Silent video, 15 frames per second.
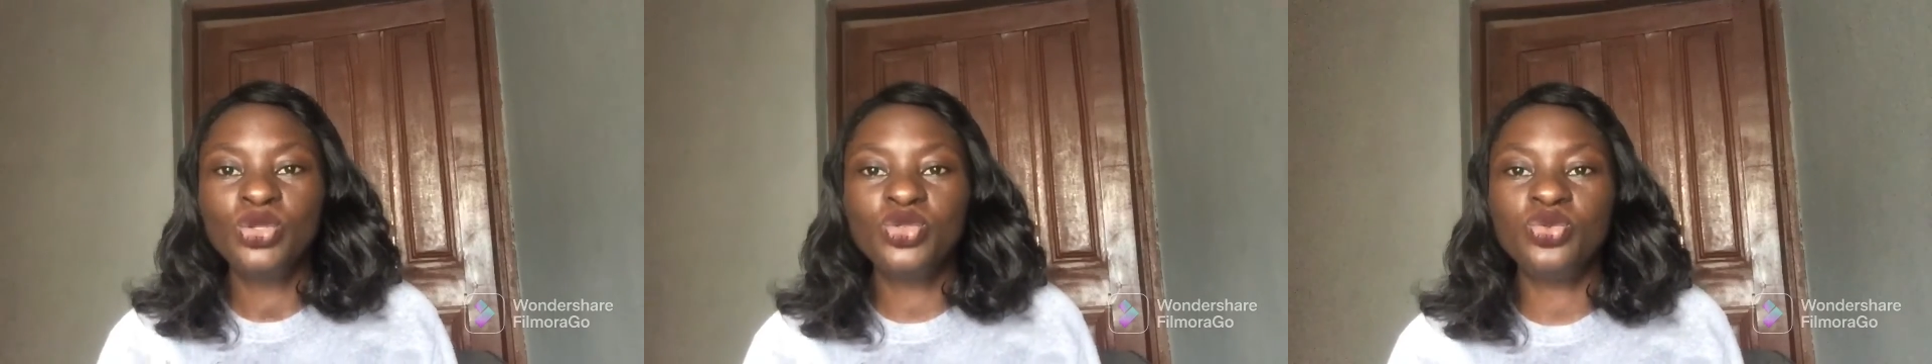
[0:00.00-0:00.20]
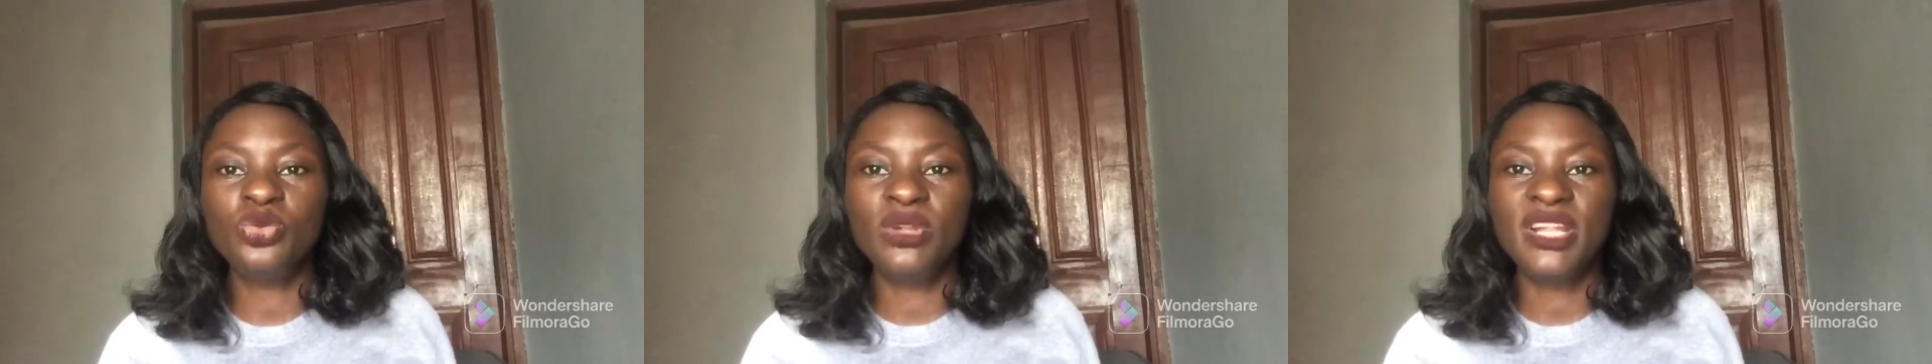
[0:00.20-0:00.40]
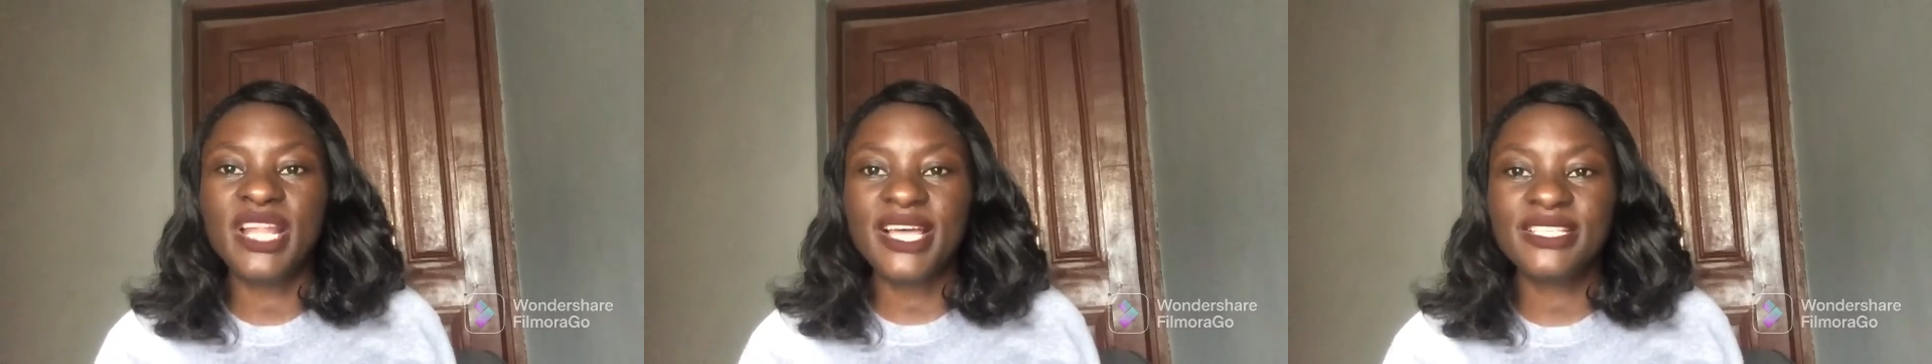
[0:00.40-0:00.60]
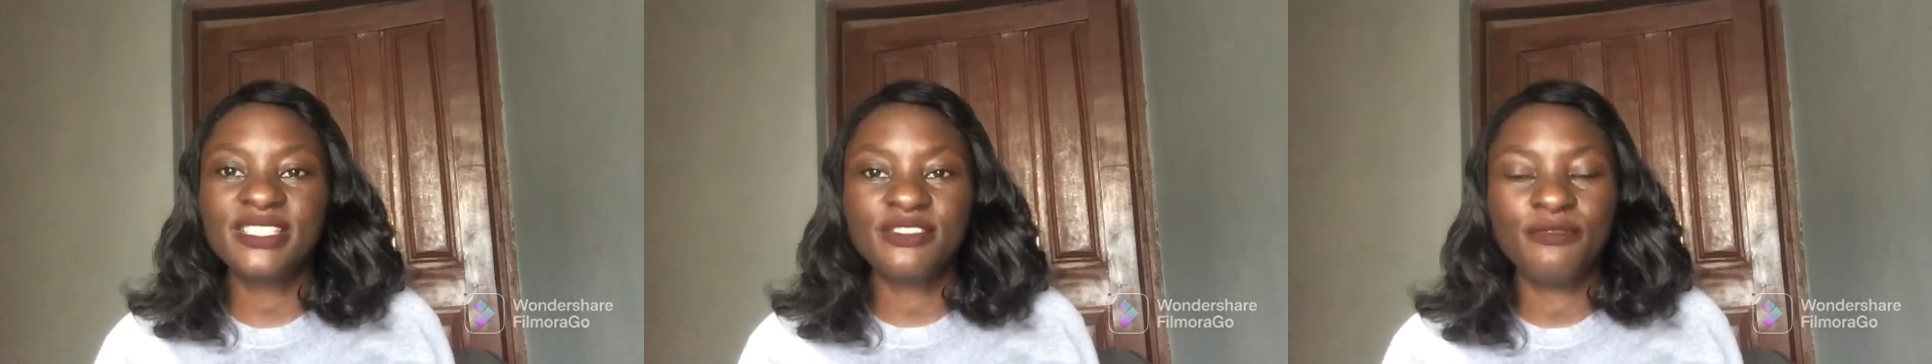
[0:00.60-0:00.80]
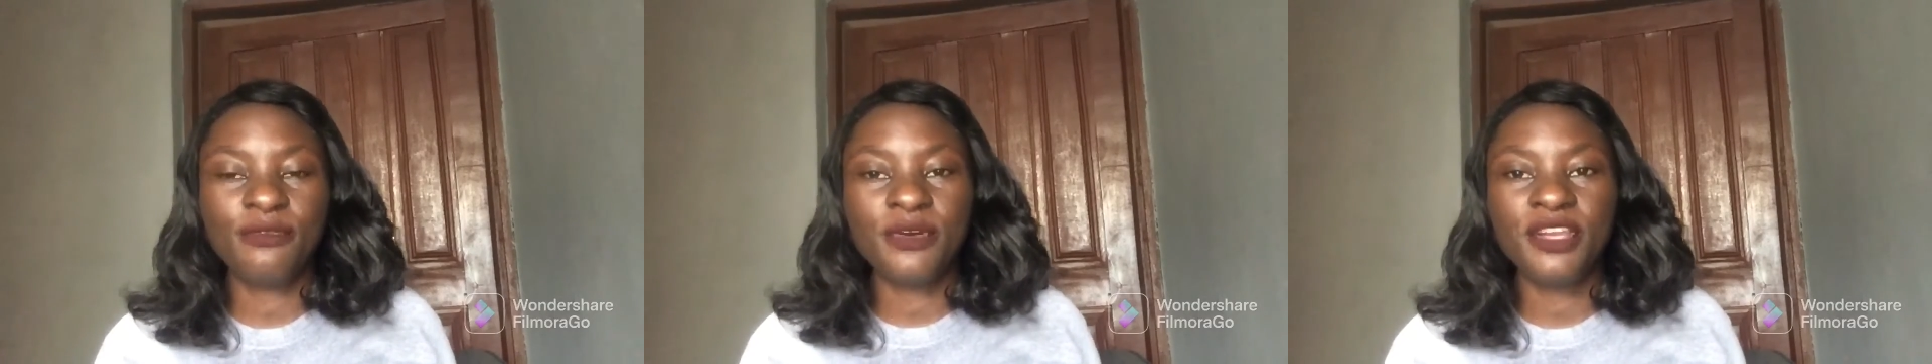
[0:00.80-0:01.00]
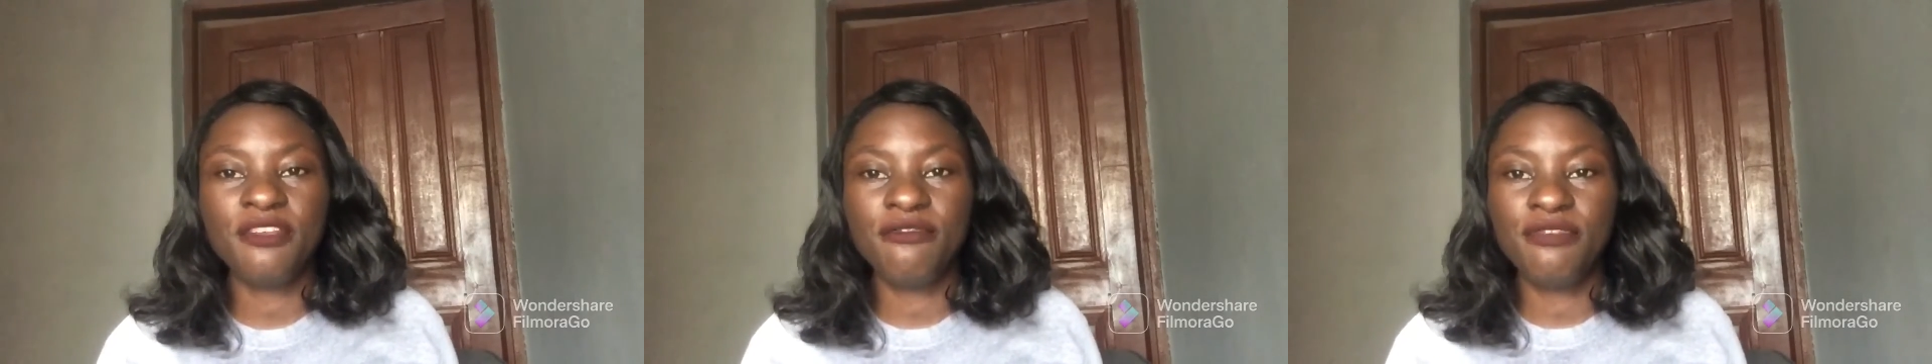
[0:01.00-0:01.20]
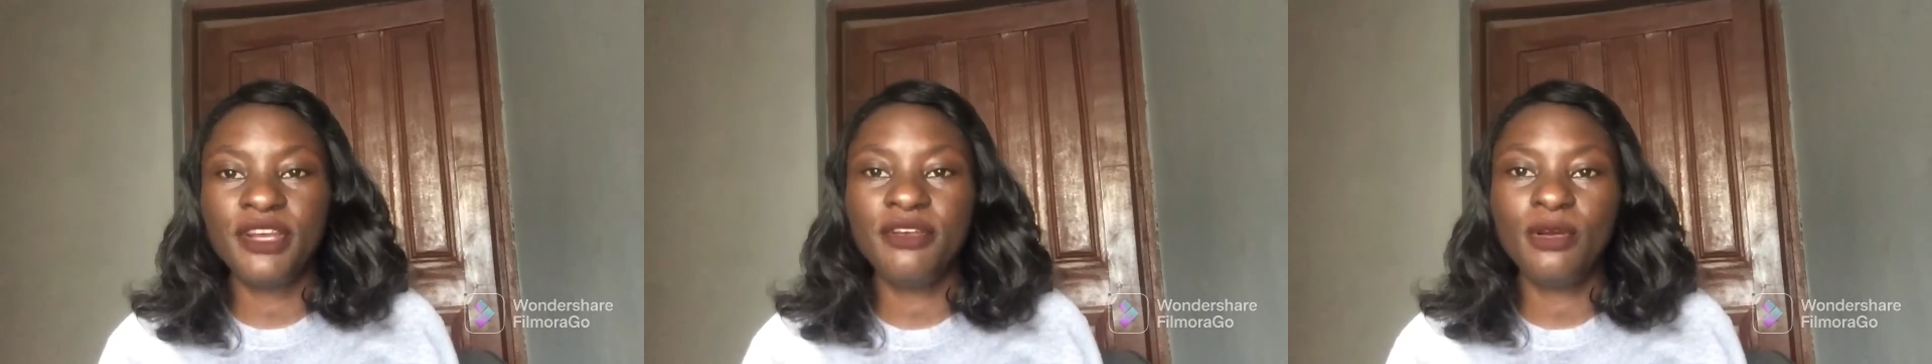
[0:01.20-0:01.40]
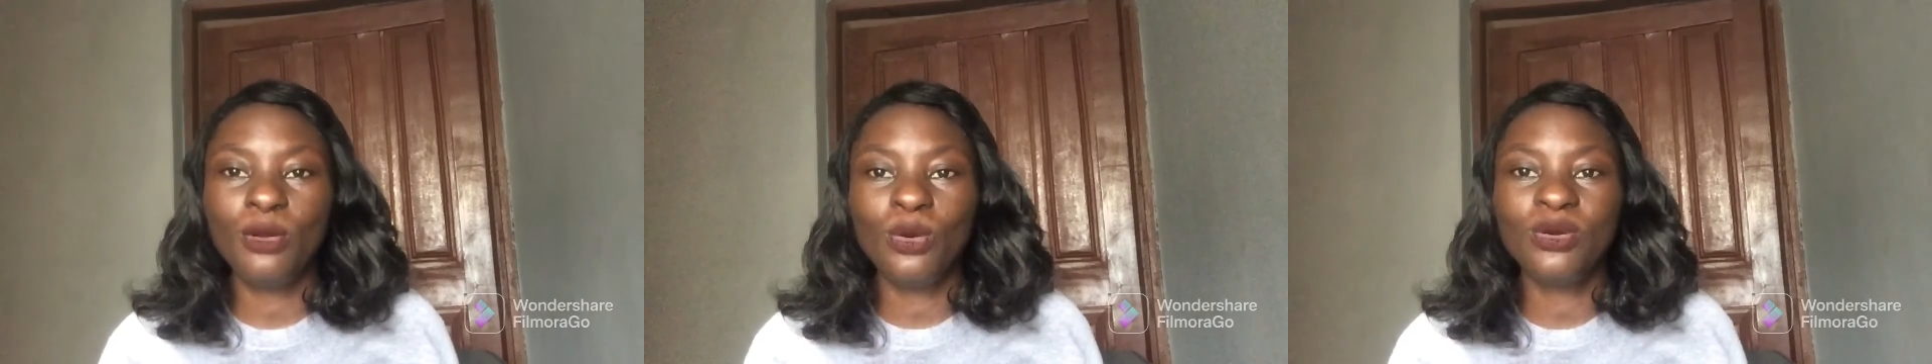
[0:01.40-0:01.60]
to last for a
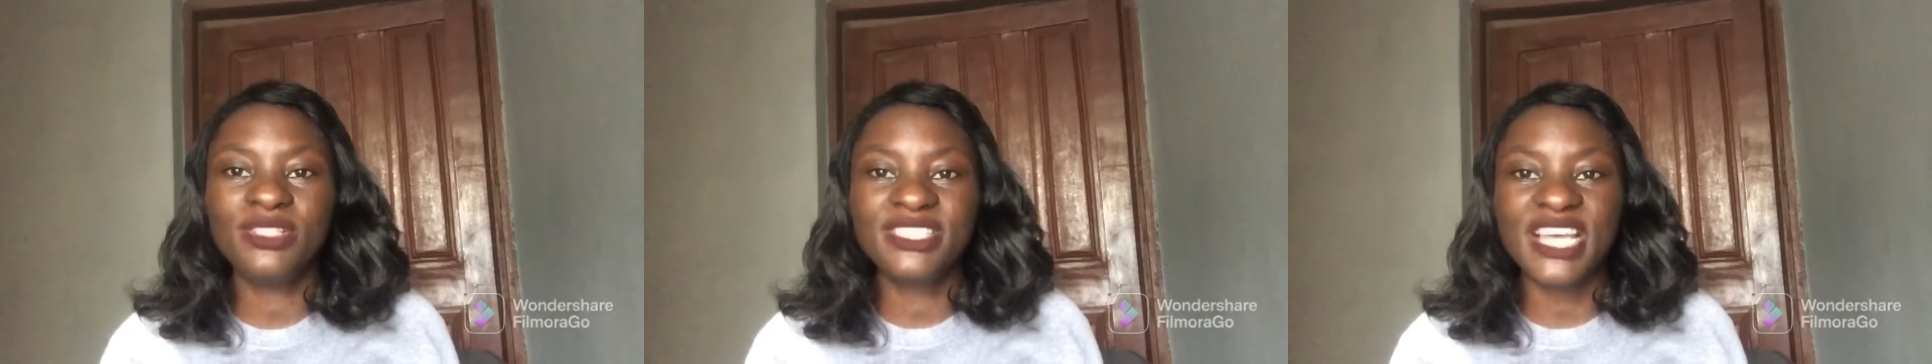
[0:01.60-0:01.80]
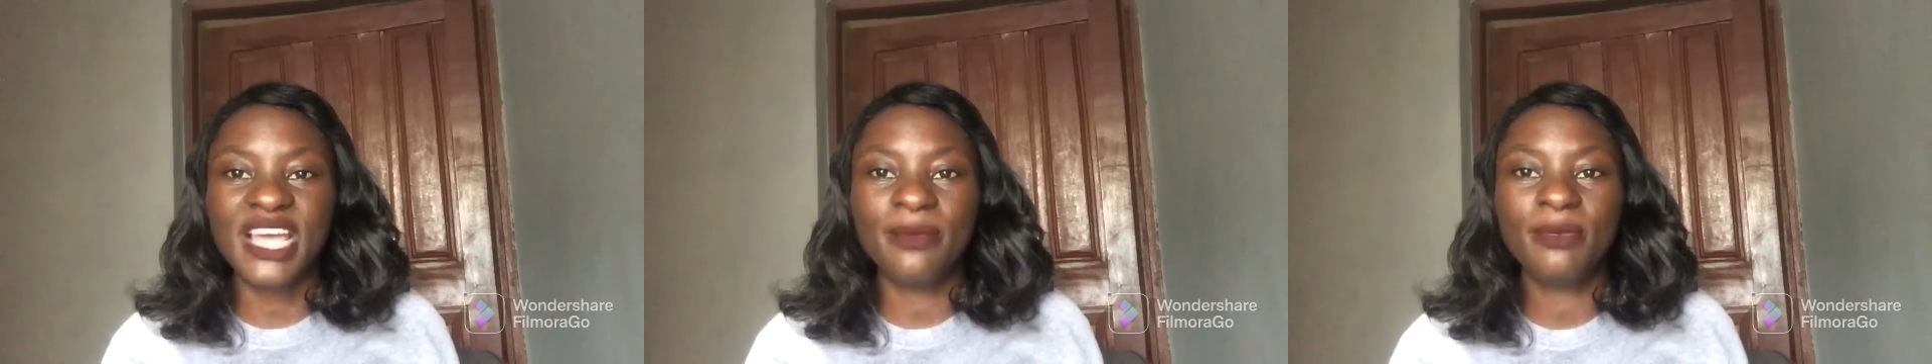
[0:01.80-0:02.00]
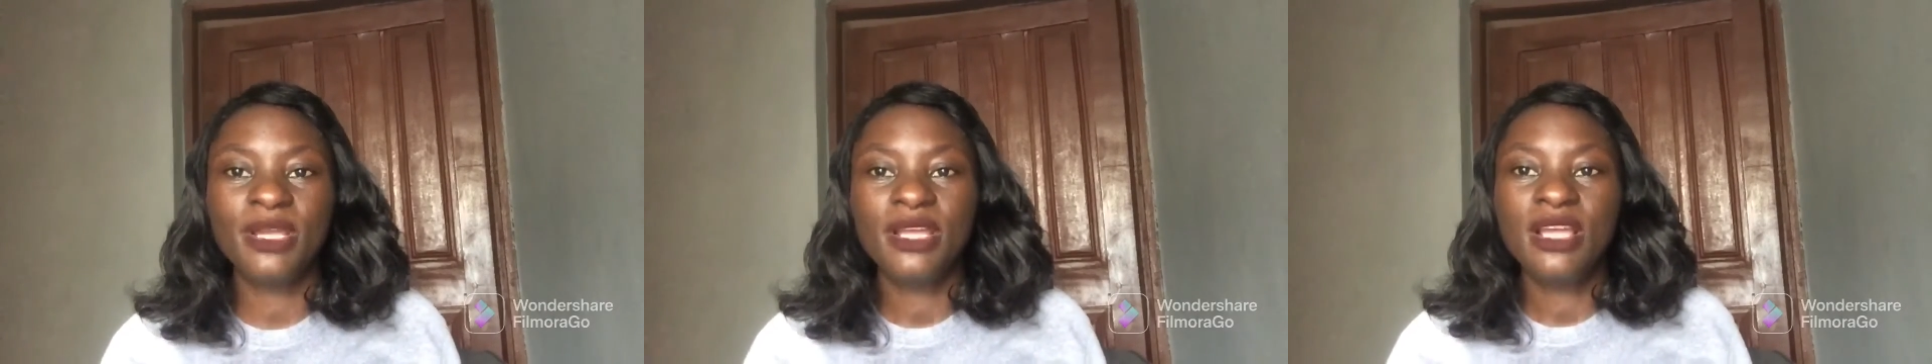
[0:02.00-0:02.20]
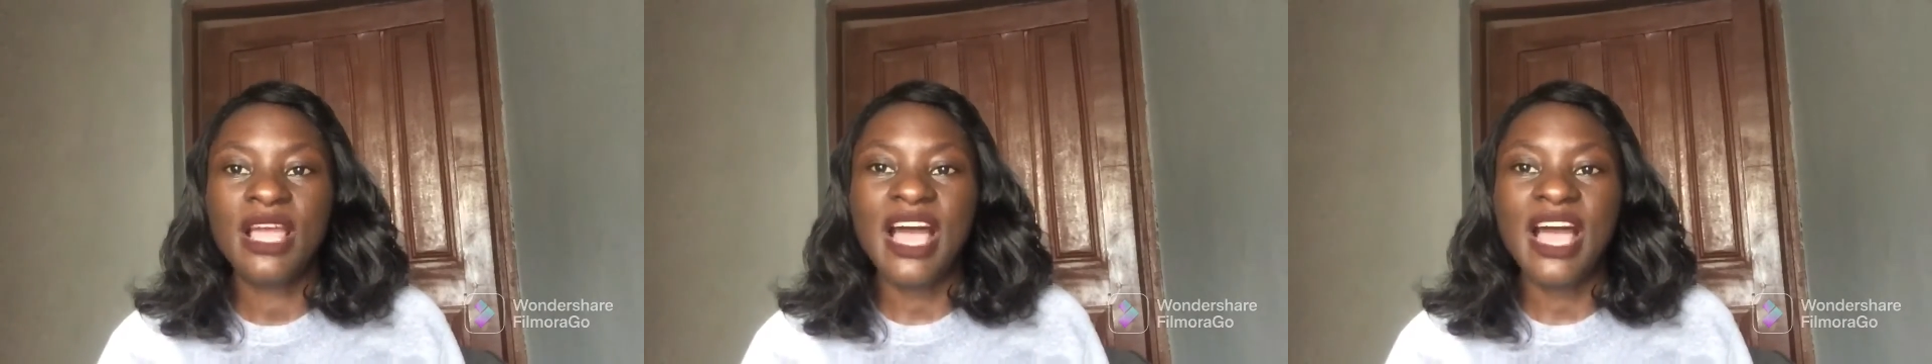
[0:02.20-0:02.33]
very long time,